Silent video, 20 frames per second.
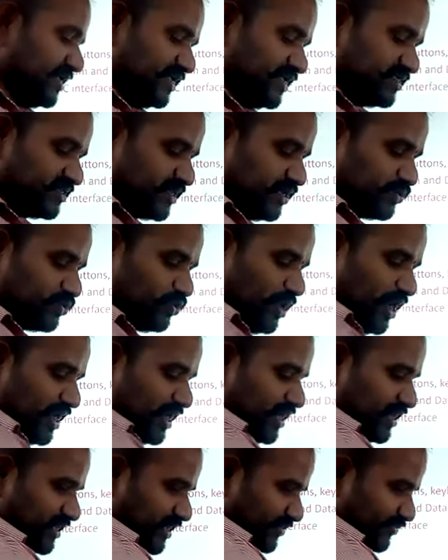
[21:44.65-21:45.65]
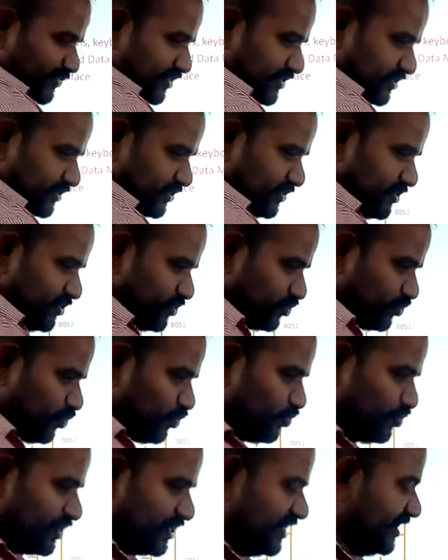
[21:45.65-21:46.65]
digital to analog converter.
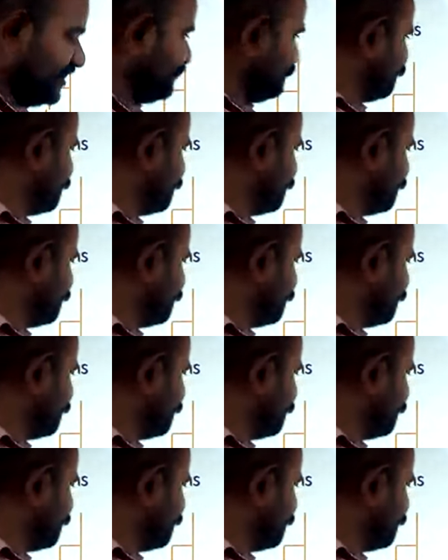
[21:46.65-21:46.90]
So here